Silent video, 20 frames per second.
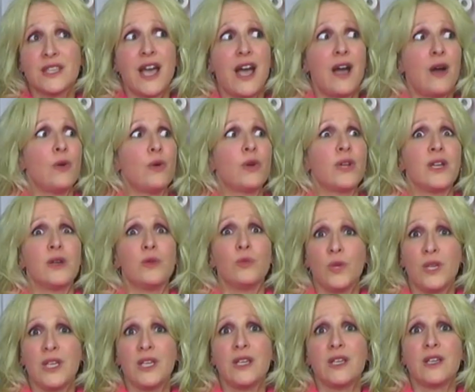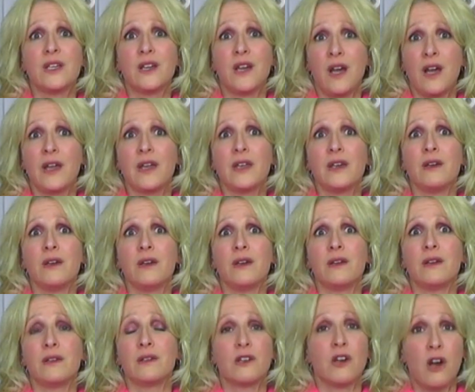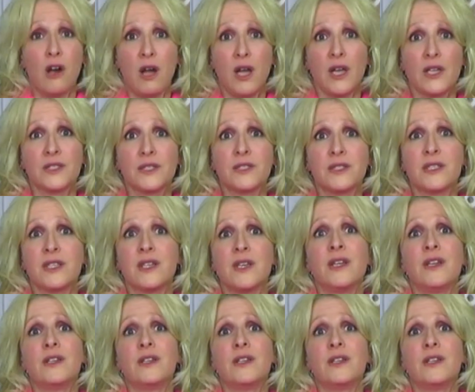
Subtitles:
How can we cut cost